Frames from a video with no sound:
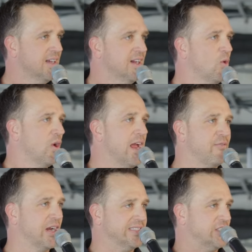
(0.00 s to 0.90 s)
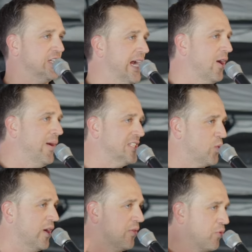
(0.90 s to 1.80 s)
we're like, forget the china. We just
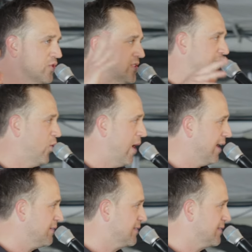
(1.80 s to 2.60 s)
want to throw stuff away.